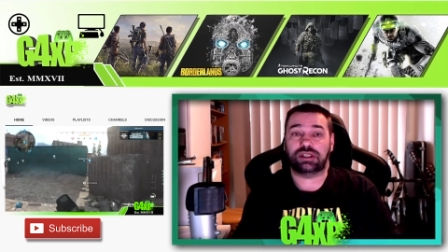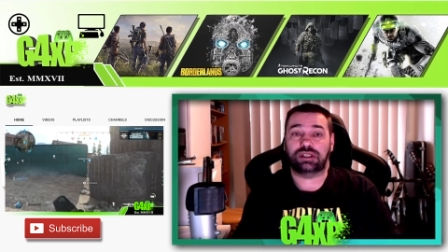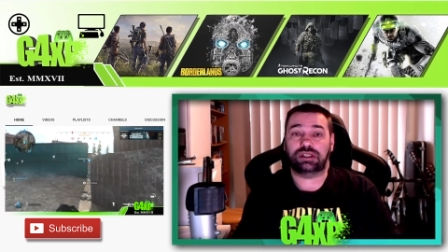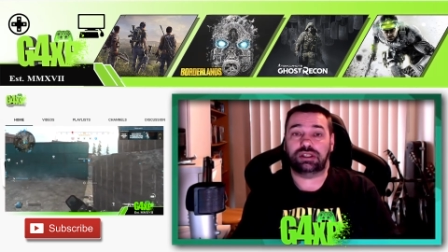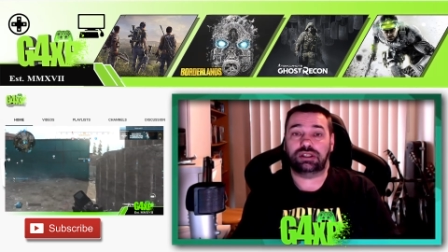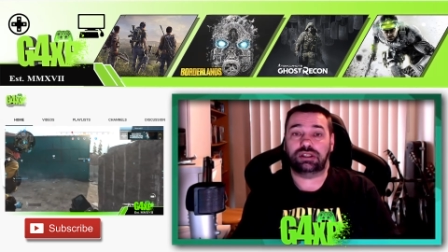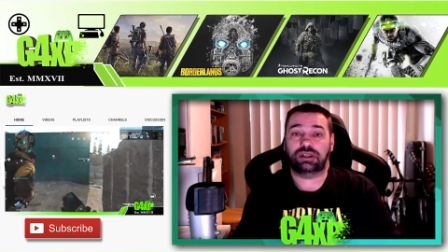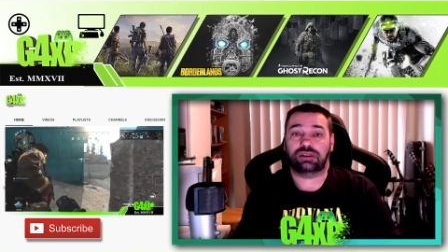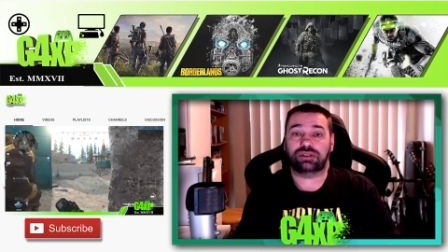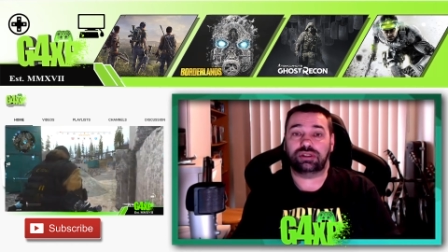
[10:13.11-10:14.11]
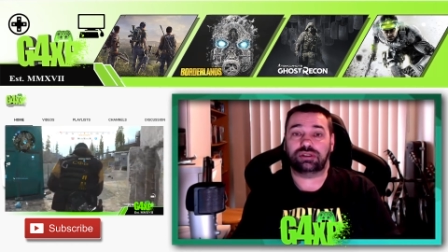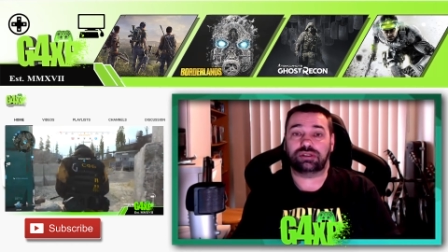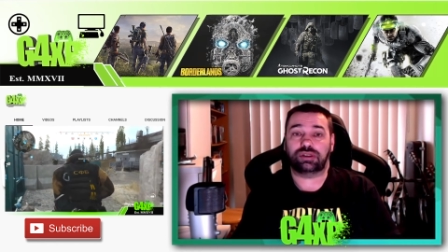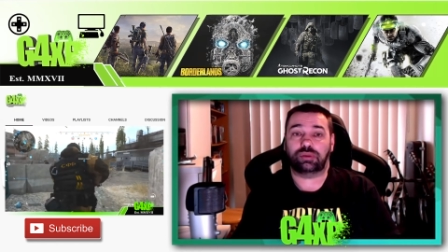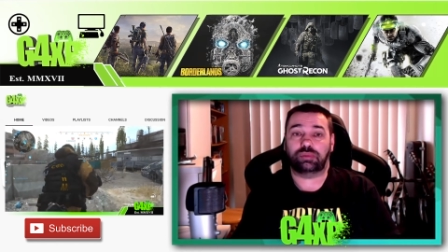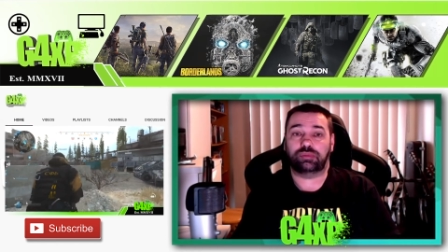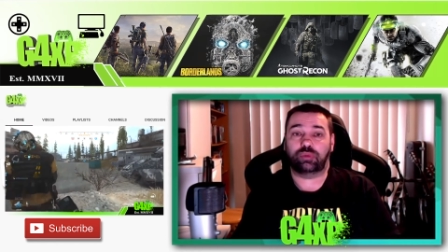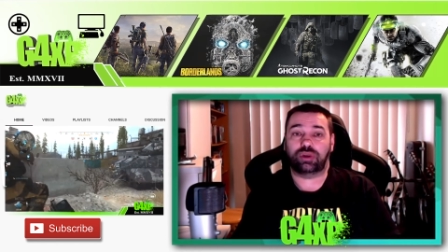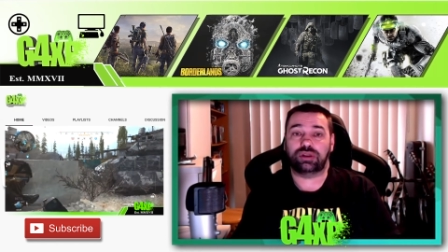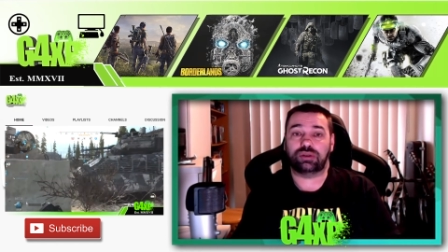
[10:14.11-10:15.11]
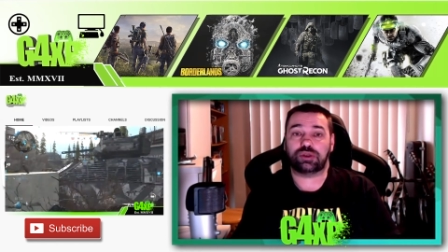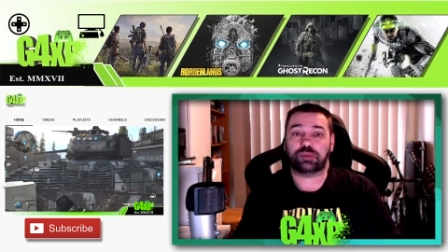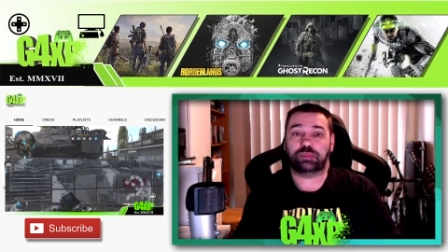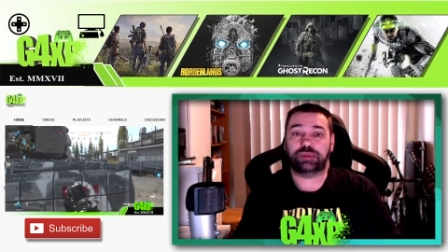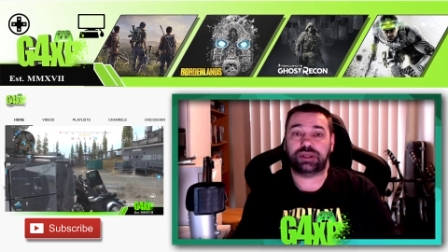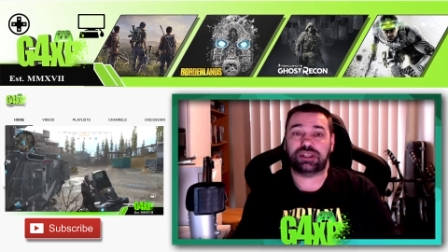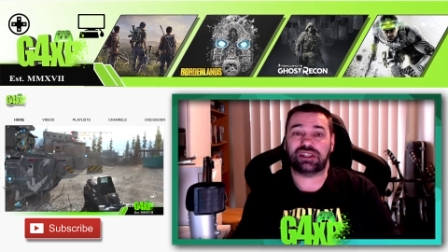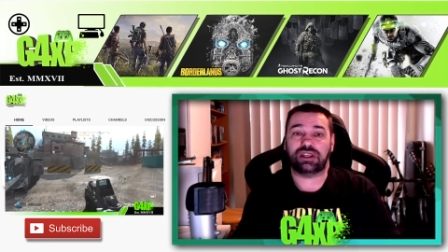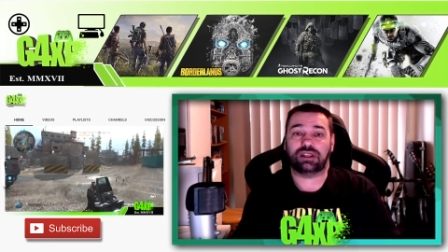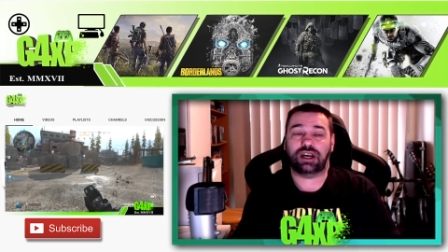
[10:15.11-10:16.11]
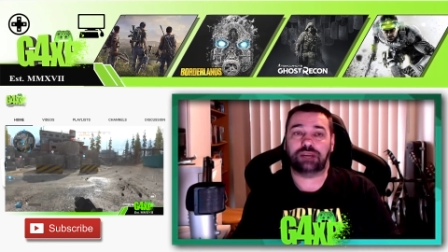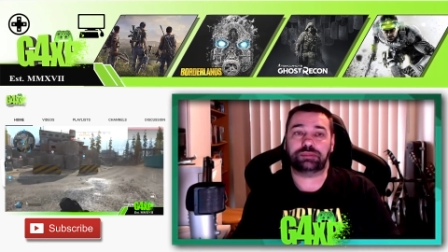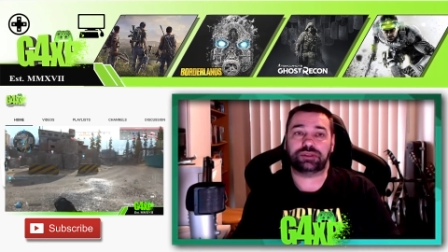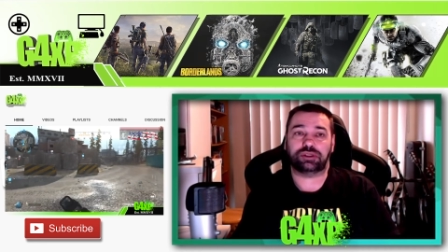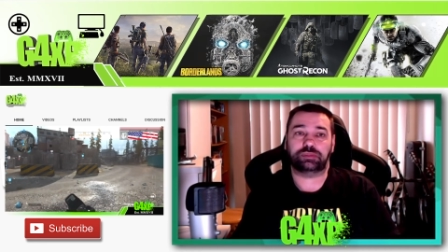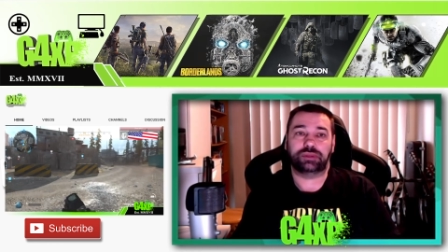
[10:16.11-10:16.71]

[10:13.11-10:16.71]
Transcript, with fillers: Uh, you know your your Windows PC and laptop